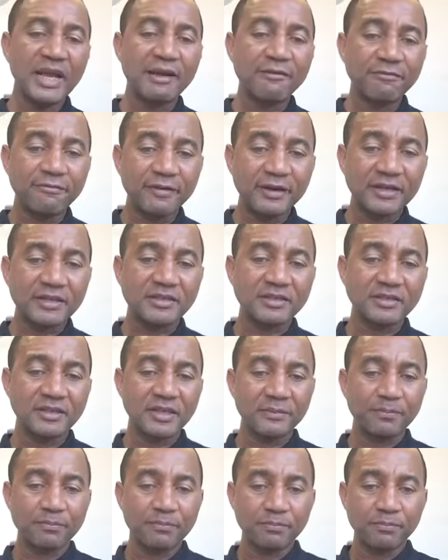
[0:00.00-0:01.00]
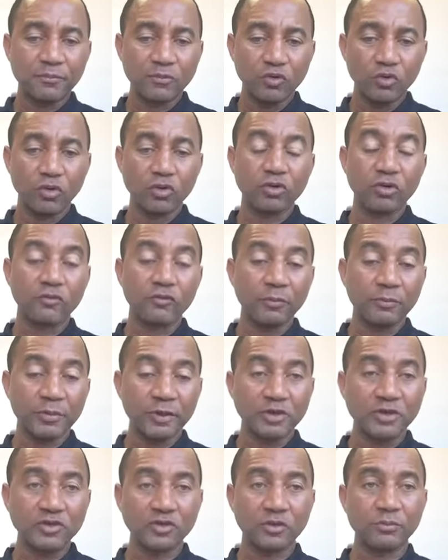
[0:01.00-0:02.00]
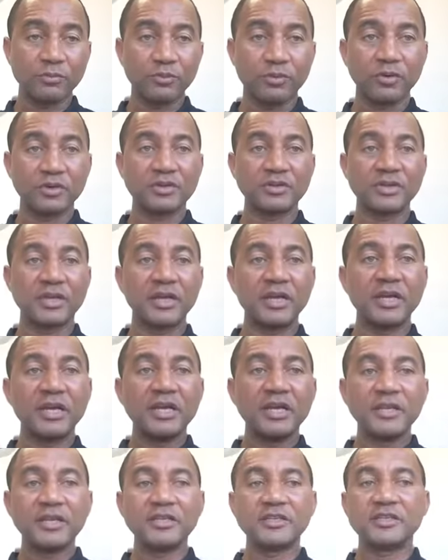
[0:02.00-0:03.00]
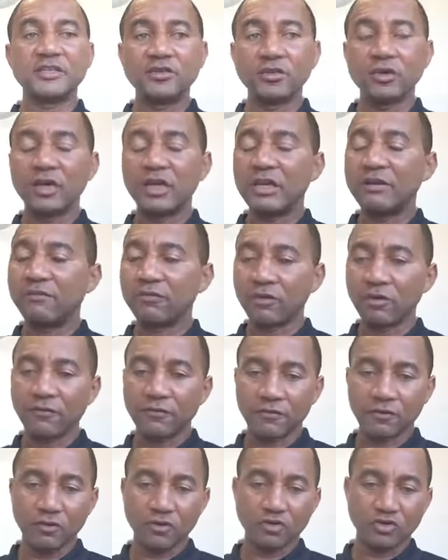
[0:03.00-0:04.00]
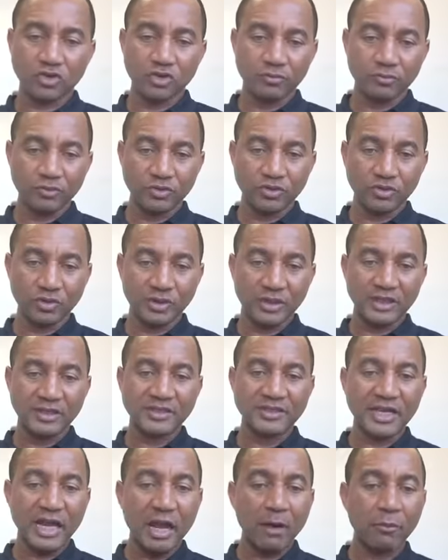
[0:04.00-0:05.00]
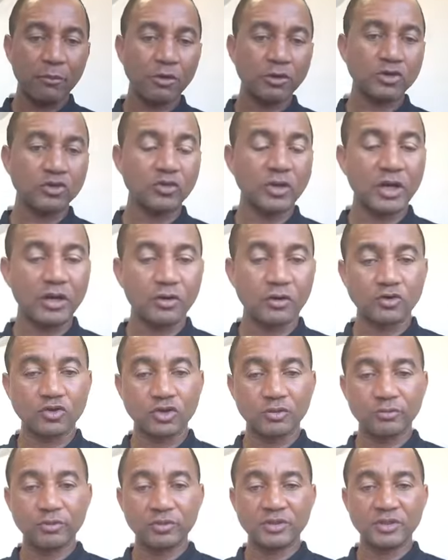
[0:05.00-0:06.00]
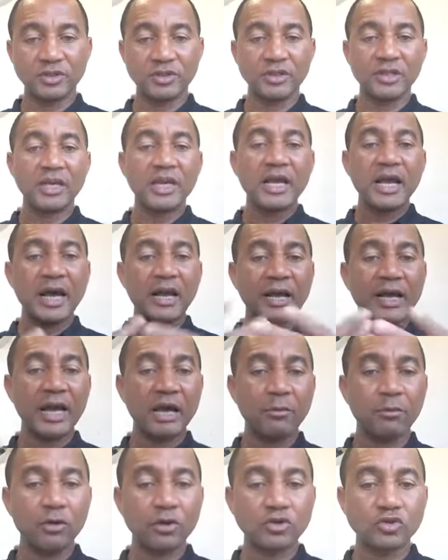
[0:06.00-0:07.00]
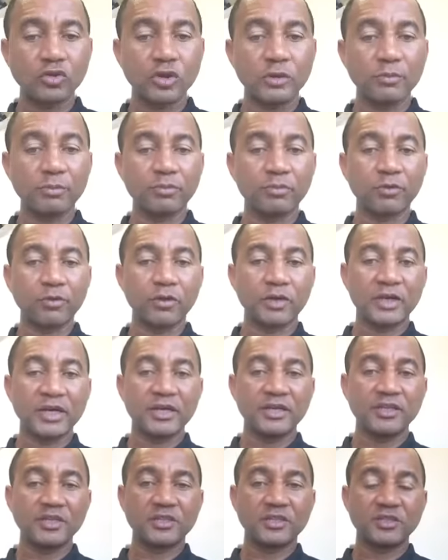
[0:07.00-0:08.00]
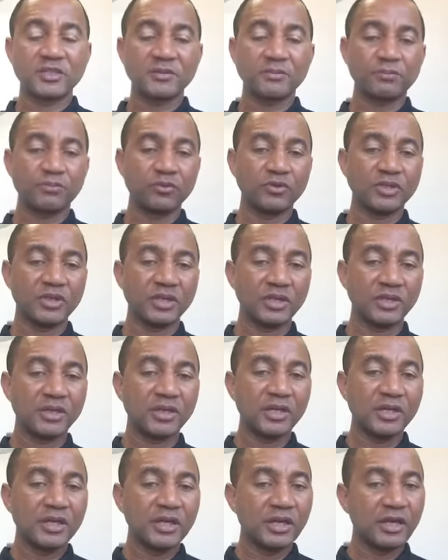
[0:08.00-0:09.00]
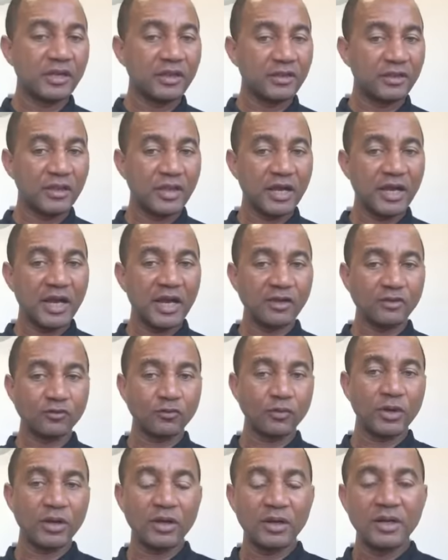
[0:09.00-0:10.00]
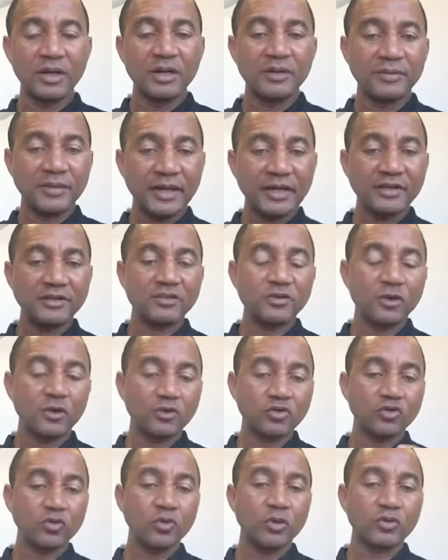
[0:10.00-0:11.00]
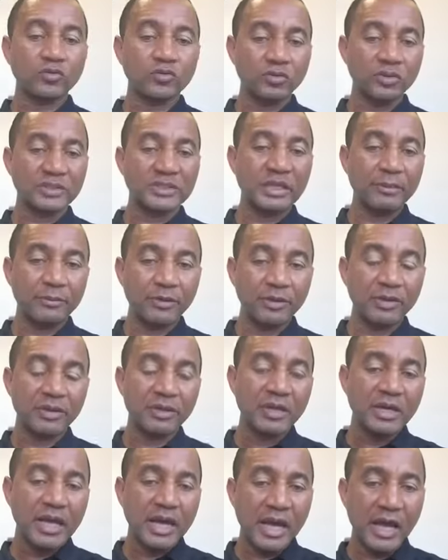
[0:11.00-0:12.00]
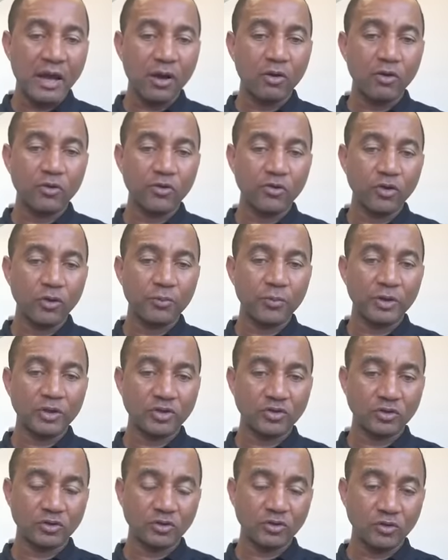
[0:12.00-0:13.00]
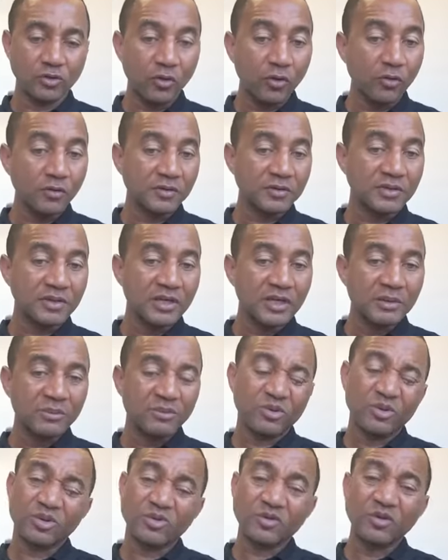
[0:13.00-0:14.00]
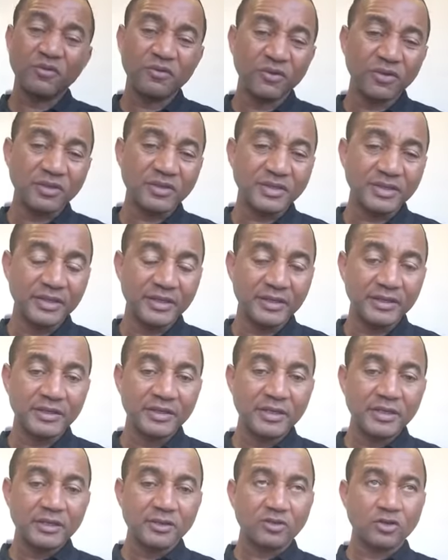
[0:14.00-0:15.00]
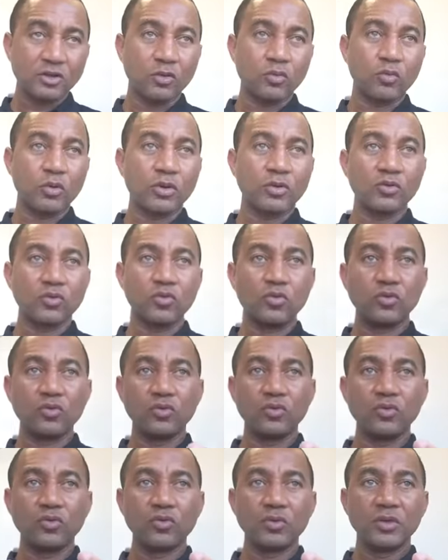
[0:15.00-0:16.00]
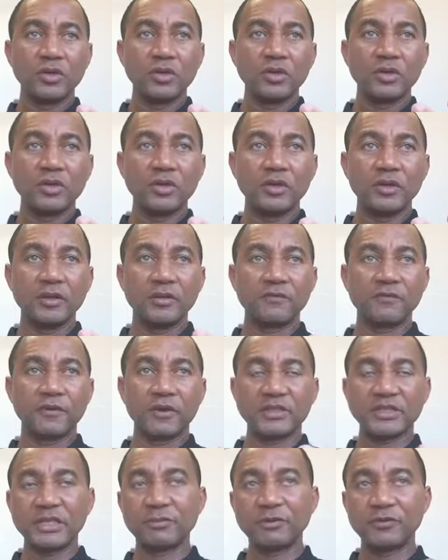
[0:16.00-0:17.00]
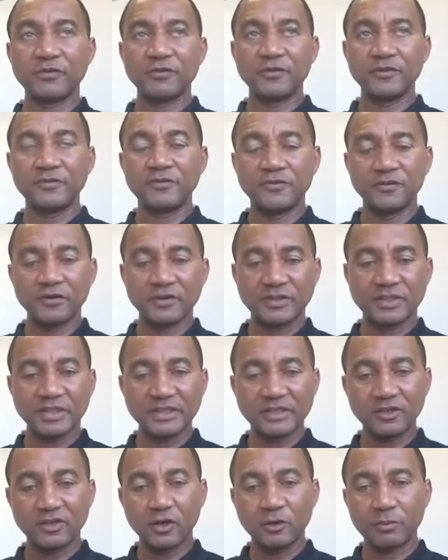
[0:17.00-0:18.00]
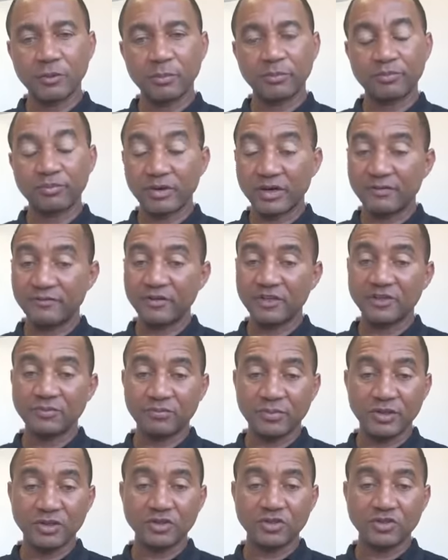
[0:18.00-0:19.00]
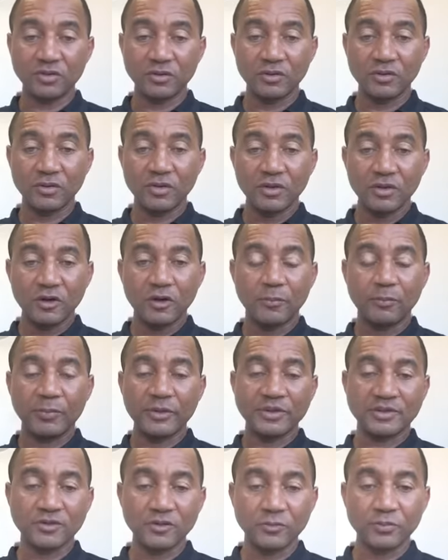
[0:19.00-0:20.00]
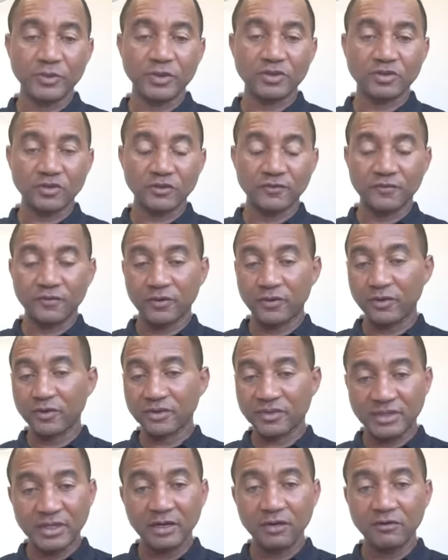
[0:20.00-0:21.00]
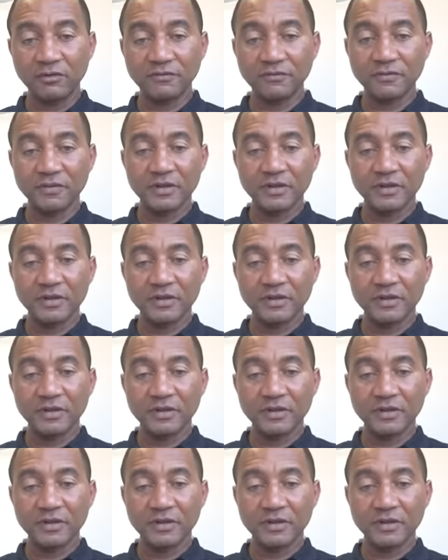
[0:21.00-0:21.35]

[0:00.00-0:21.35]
affects the growth of your pension pot then is your level of contribution. That is how much you are contributing and how much your employer is putting in there as well. That is also what will determine how your pension grows. Because obviously, someone who, for example, if you're setting up a private pension or personal pension for yourself